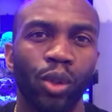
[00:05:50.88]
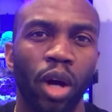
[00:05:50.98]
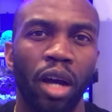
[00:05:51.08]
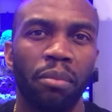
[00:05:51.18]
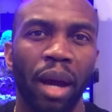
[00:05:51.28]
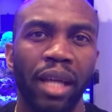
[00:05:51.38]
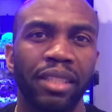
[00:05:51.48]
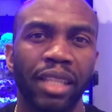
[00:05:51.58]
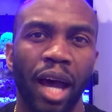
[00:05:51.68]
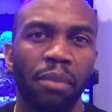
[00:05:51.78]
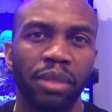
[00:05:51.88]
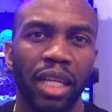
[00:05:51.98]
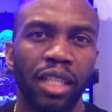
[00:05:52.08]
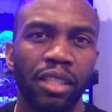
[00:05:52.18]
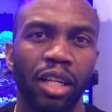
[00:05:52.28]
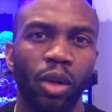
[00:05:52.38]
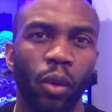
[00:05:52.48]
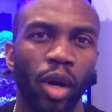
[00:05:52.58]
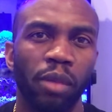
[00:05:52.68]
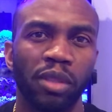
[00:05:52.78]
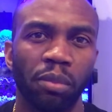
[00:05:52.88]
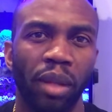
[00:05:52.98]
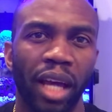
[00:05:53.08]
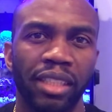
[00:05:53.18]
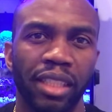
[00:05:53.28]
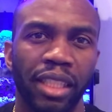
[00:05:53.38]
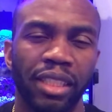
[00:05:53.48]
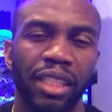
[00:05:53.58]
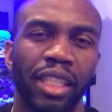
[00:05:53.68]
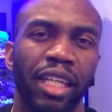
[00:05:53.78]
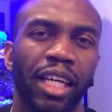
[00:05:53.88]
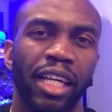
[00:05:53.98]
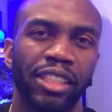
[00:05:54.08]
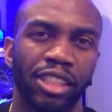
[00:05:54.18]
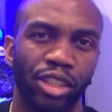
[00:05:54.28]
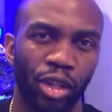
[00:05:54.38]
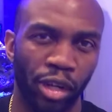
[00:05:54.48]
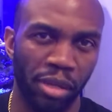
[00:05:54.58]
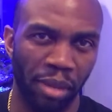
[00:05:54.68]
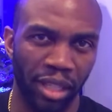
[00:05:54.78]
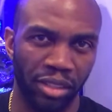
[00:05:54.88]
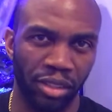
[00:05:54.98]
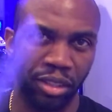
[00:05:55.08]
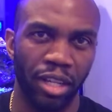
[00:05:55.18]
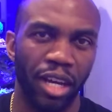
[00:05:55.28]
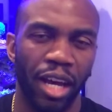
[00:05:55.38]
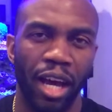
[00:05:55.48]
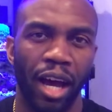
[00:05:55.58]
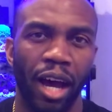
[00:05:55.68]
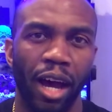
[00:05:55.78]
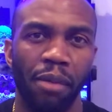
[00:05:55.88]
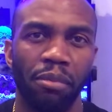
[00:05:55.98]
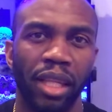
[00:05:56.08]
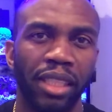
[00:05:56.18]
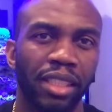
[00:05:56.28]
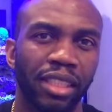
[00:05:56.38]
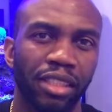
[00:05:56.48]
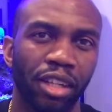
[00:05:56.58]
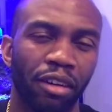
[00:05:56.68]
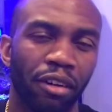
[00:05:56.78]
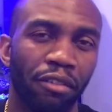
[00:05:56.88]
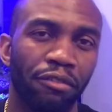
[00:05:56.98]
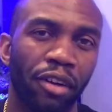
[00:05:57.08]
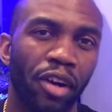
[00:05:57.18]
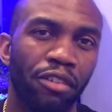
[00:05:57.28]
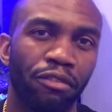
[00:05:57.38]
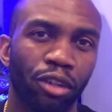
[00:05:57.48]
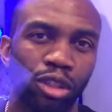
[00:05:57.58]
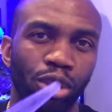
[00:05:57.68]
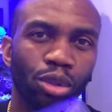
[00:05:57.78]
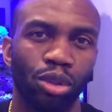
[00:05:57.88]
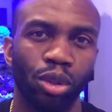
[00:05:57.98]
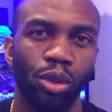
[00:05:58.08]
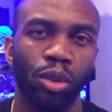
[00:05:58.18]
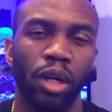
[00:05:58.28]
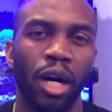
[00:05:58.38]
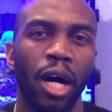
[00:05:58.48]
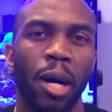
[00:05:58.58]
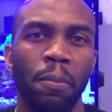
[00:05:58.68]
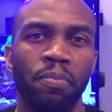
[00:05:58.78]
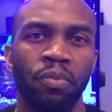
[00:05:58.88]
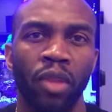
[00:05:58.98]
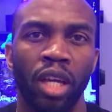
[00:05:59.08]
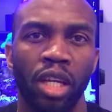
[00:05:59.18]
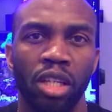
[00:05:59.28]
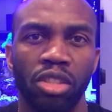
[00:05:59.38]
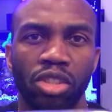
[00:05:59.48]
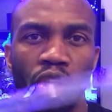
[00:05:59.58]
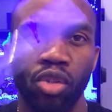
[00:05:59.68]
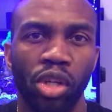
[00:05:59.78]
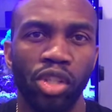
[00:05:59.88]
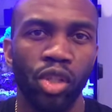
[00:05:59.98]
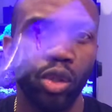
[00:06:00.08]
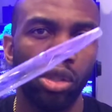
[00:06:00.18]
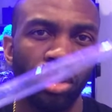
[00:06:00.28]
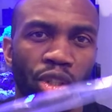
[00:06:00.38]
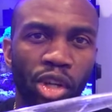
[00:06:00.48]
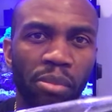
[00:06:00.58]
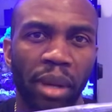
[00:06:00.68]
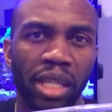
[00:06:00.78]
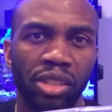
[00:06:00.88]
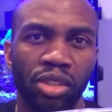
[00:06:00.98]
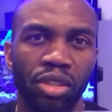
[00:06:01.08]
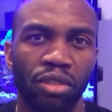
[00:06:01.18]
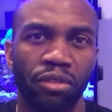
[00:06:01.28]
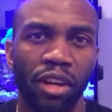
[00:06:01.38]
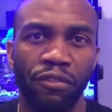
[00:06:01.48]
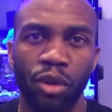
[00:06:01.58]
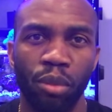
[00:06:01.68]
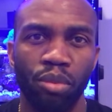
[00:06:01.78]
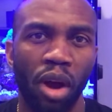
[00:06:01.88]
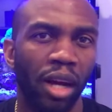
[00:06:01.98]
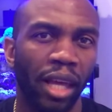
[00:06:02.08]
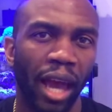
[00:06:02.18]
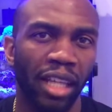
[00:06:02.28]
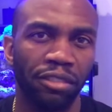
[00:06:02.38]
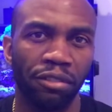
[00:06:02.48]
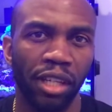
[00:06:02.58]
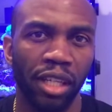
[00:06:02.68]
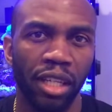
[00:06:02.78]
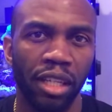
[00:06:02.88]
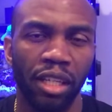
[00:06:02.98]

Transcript: on my top 10 aquarium supplies list is the turkey baster. This is a very versatile tool. So you can use a turkey baster if you're broadcast feeding.